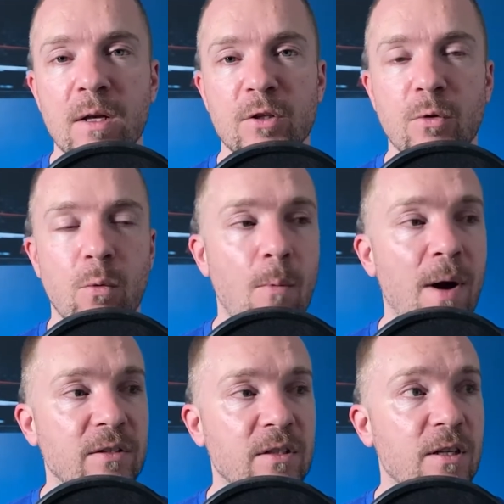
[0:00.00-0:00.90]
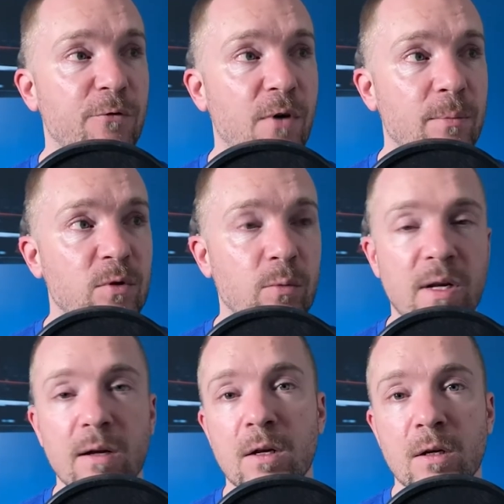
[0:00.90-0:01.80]
You know, we're about to see a fight between
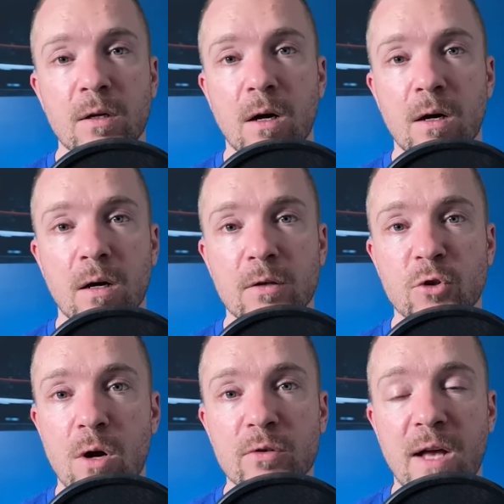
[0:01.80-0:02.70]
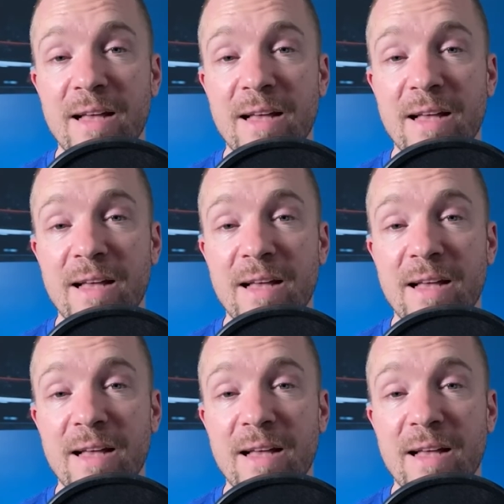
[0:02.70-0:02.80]
Charles